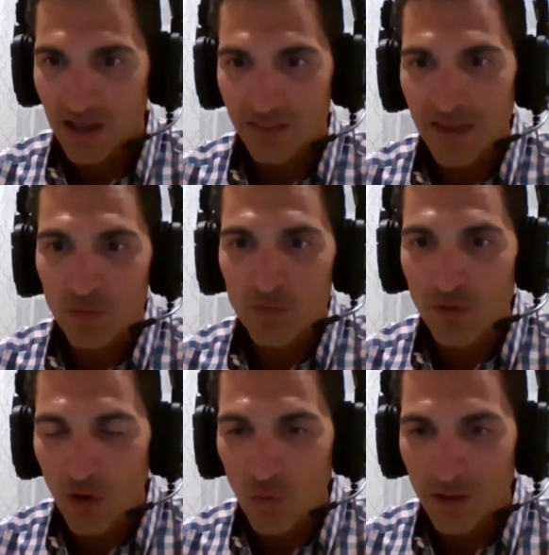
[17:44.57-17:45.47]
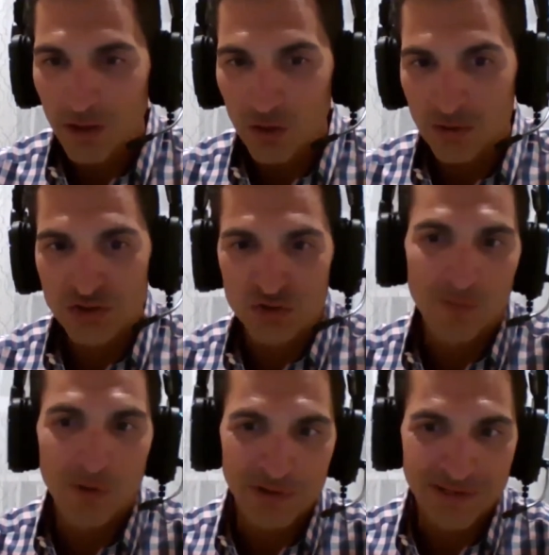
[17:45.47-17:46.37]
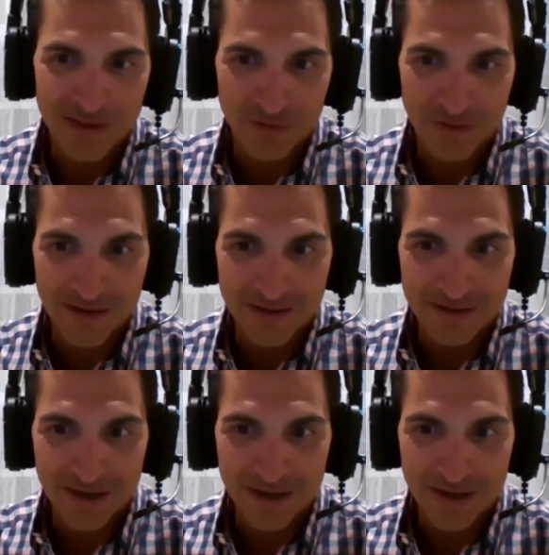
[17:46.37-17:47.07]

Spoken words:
they don't know what a good strawberry tastes like.